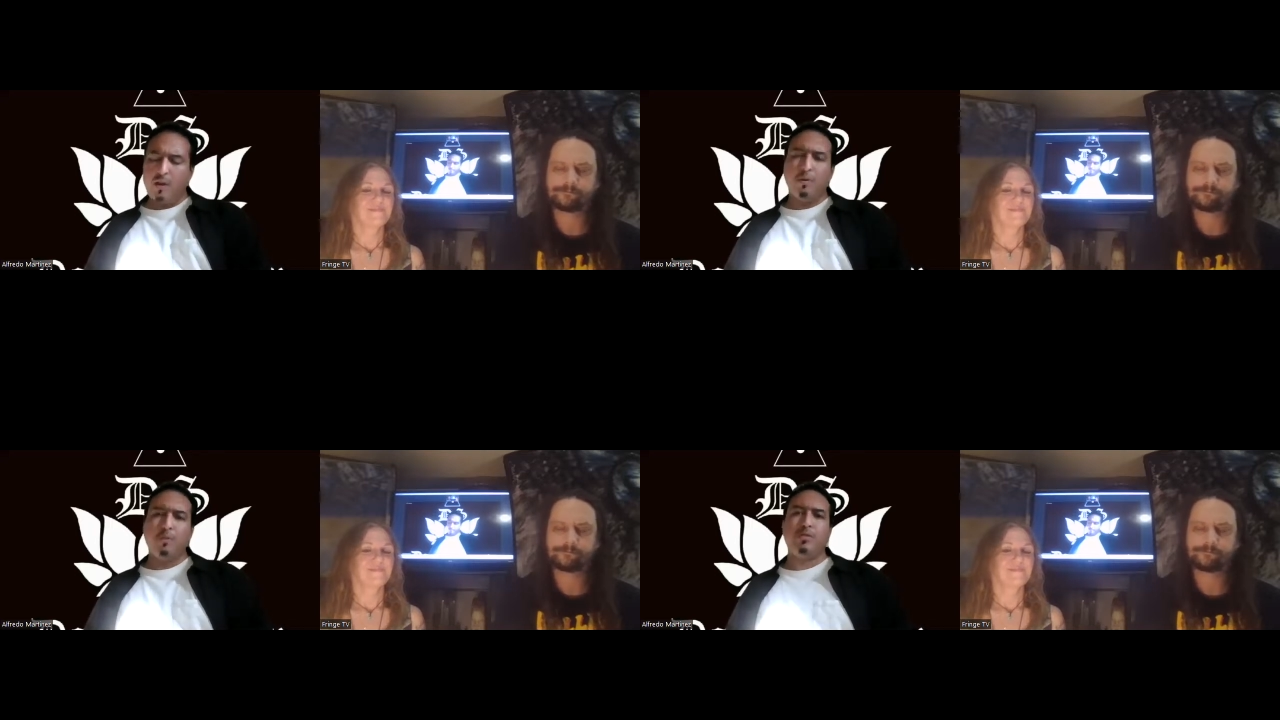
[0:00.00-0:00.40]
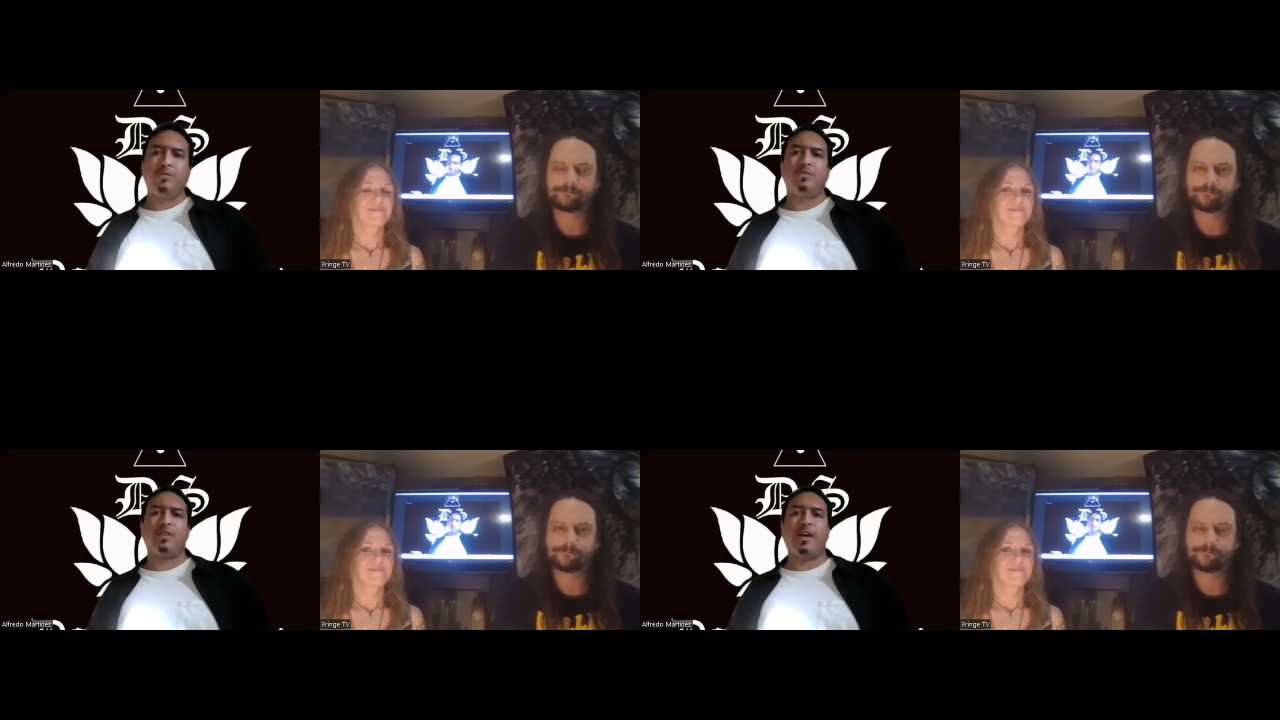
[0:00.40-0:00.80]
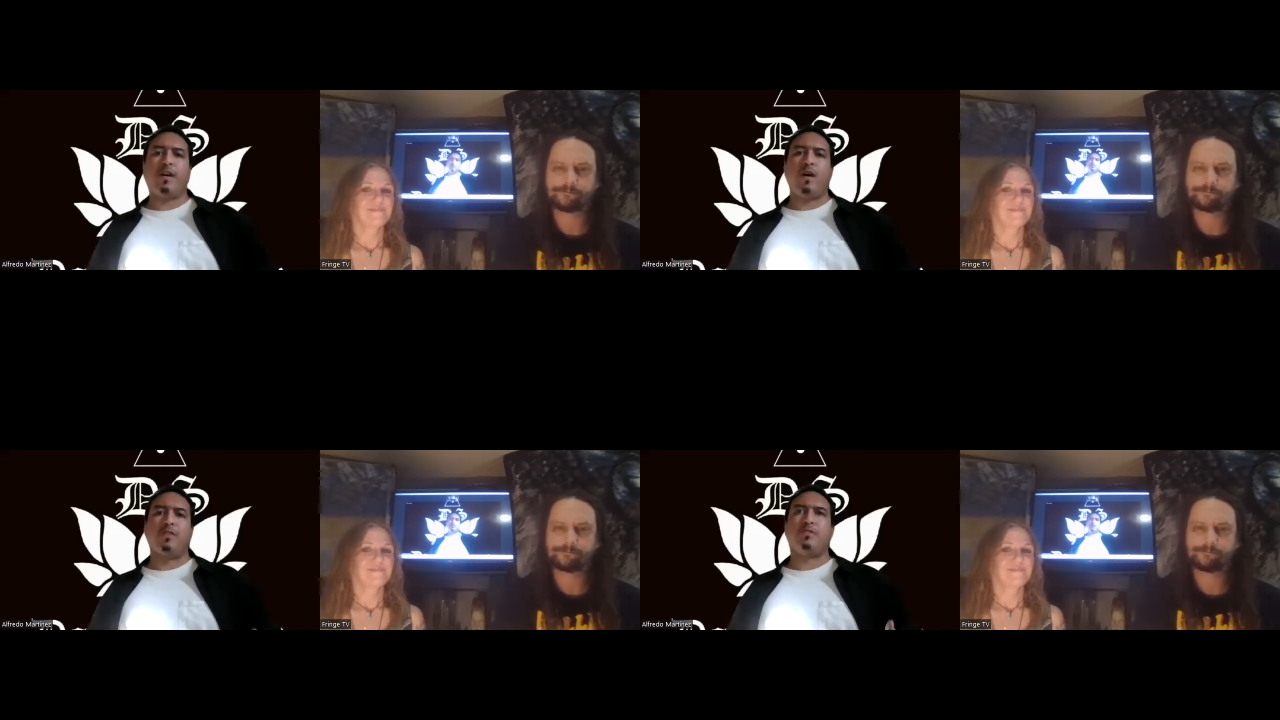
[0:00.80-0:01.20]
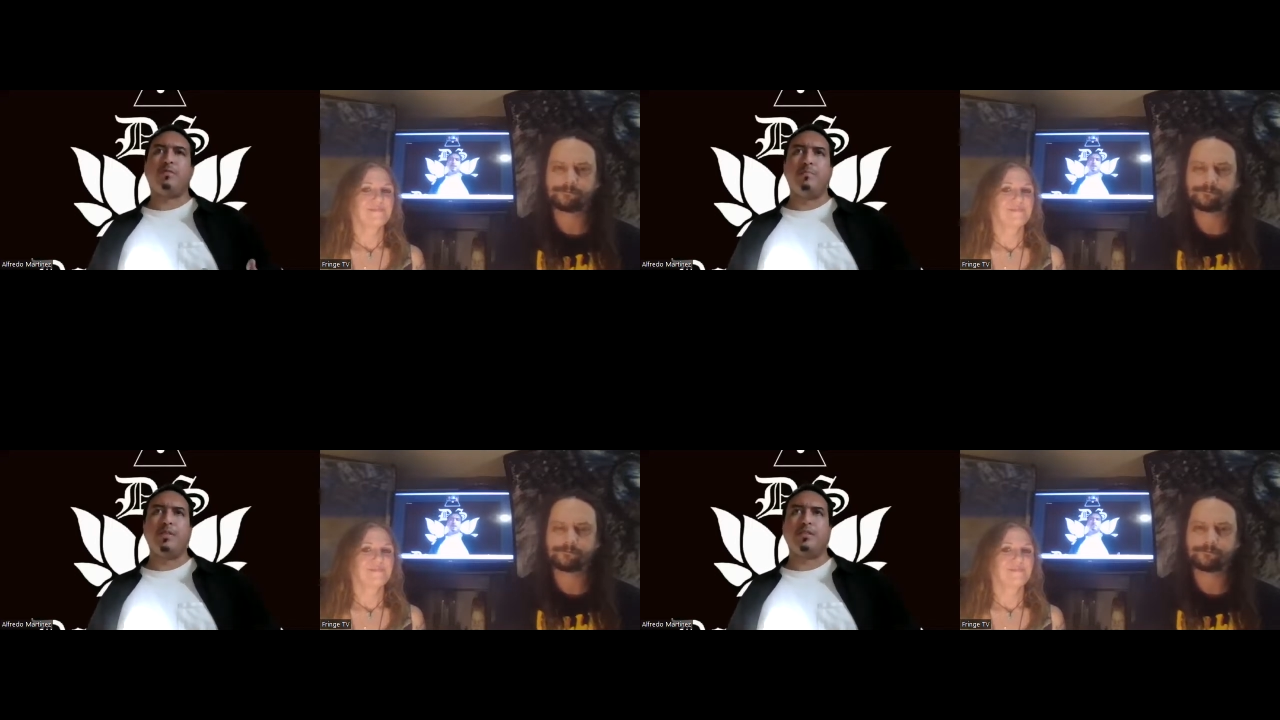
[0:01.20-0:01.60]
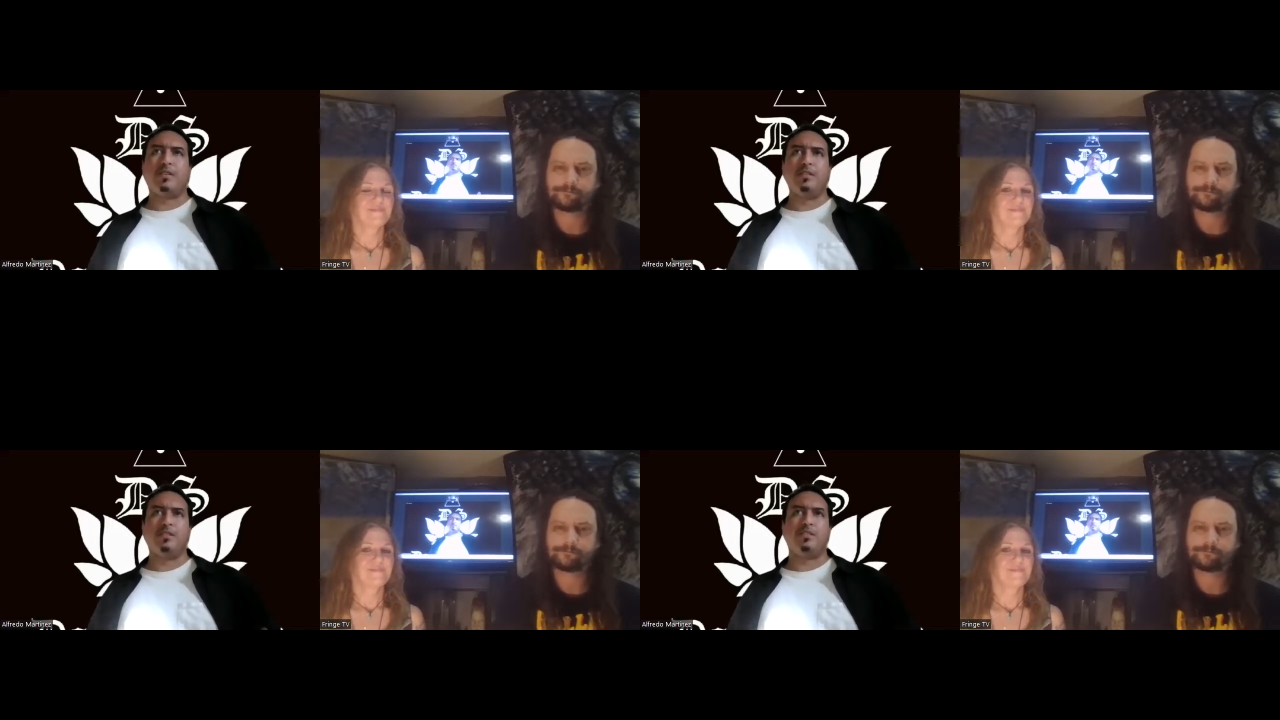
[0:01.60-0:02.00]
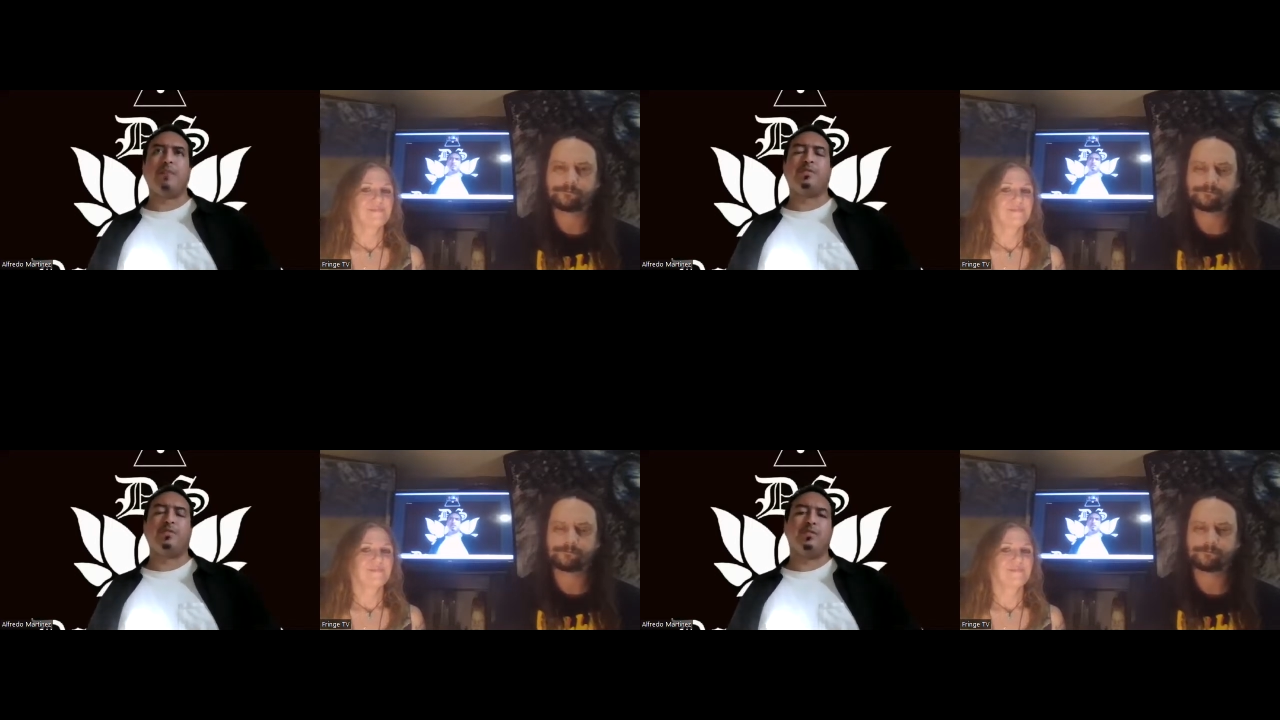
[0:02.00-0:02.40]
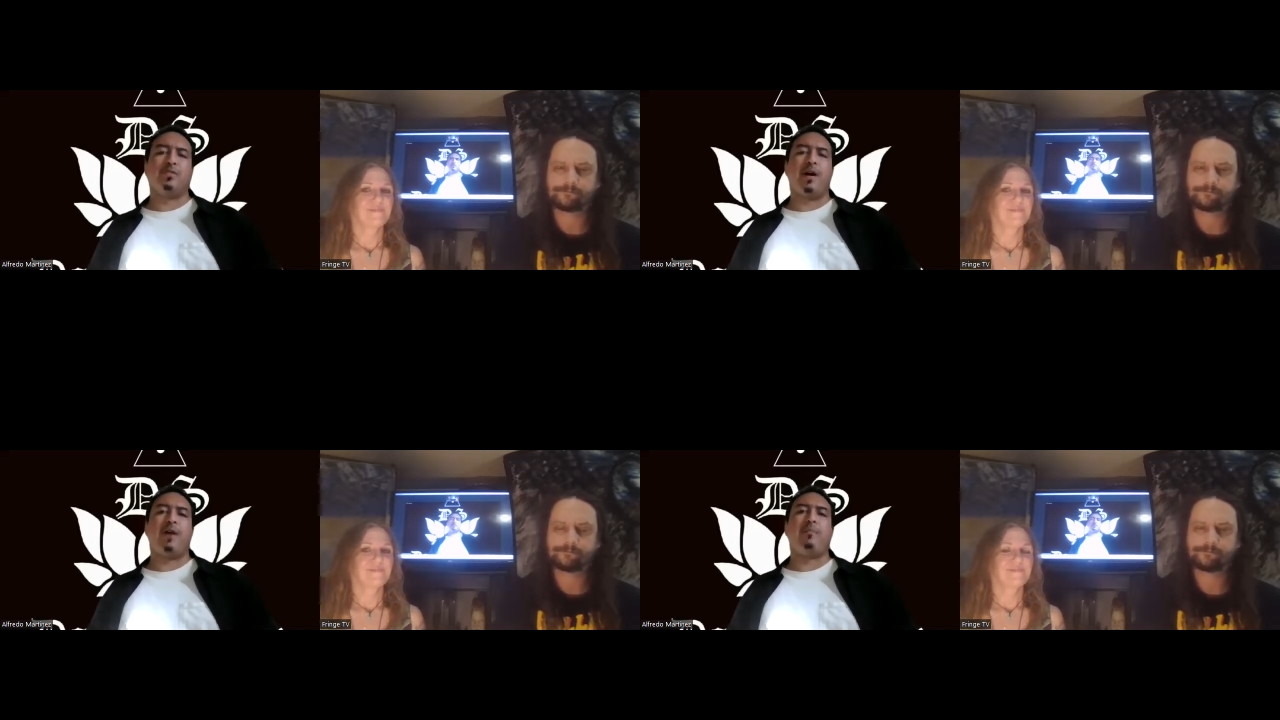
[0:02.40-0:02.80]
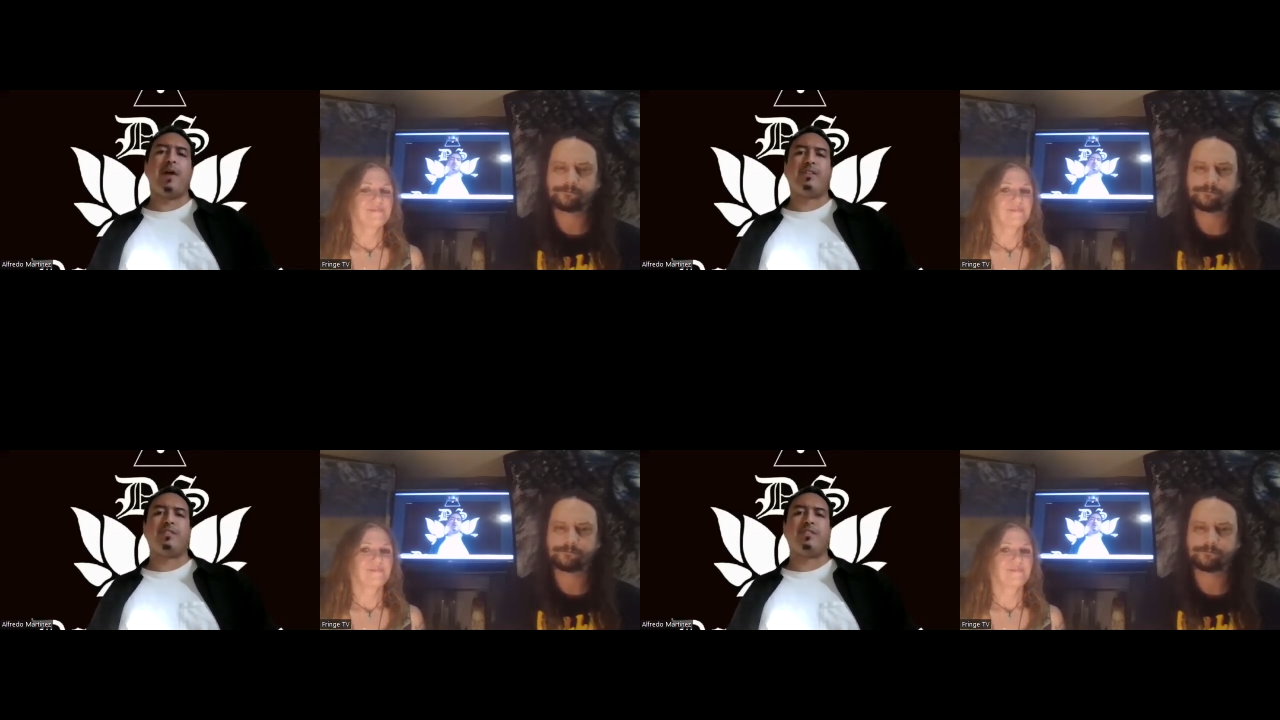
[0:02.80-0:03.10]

Speaker 1: Now, what would you say are some misconceptions about